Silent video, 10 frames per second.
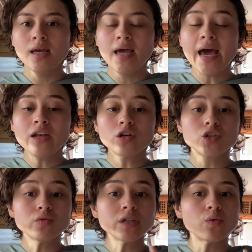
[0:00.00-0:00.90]
And you're
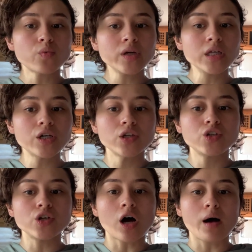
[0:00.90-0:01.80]
doing a really good
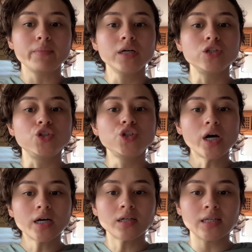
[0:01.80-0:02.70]
job
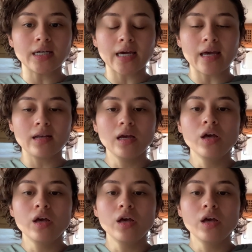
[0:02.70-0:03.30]
juggling it.